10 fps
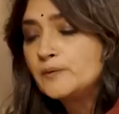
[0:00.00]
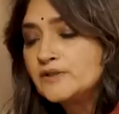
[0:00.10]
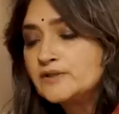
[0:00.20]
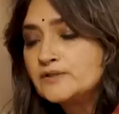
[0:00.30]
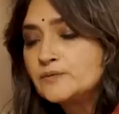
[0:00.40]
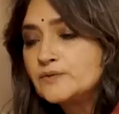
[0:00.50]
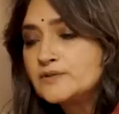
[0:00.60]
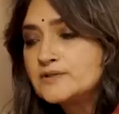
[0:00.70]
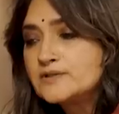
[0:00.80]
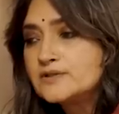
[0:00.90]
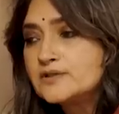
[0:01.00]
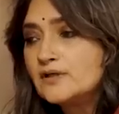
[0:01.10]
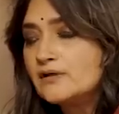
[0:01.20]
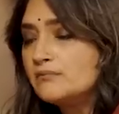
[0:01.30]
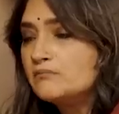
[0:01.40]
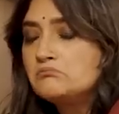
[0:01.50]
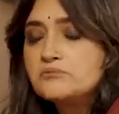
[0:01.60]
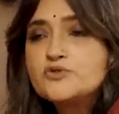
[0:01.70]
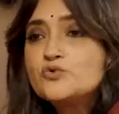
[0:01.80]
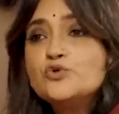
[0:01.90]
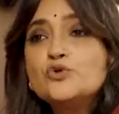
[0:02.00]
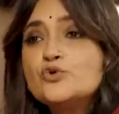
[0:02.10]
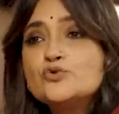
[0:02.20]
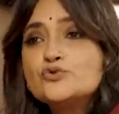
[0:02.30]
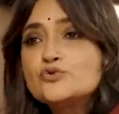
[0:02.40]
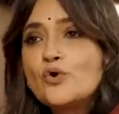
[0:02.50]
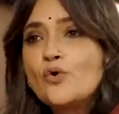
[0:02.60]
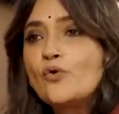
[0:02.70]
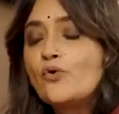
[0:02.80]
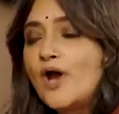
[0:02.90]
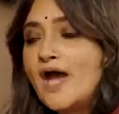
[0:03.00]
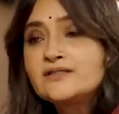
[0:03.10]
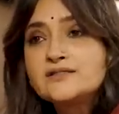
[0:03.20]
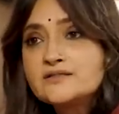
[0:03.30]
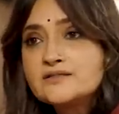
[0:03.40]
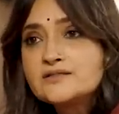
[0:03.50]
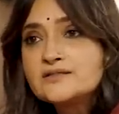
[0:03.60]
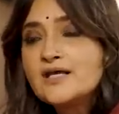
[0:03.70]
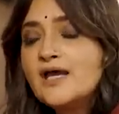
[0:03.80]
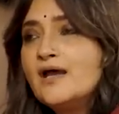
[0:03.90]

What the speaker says: whether it was studios or actors.